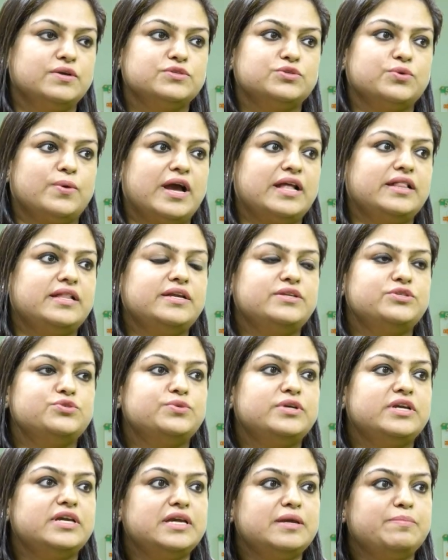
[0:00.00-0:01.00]
So I think
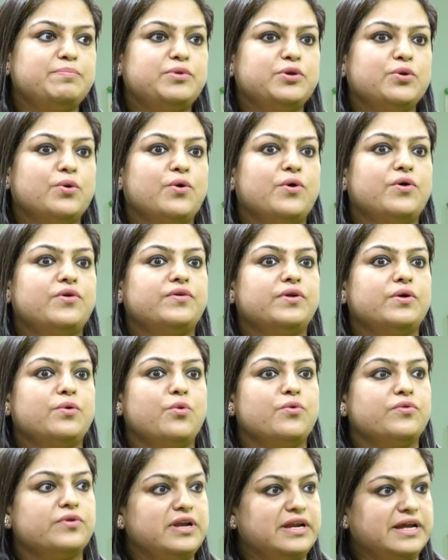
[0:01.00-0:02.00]
to keep your
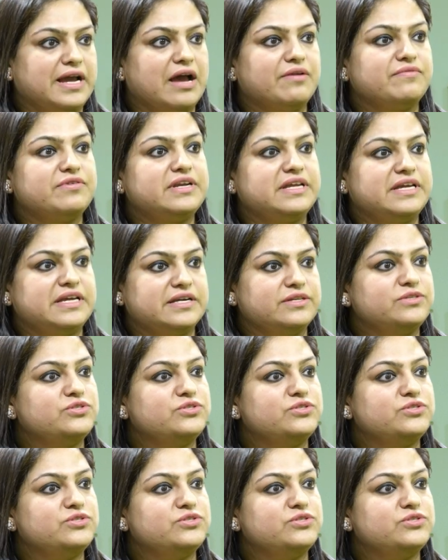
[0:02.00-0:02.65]
oral cavity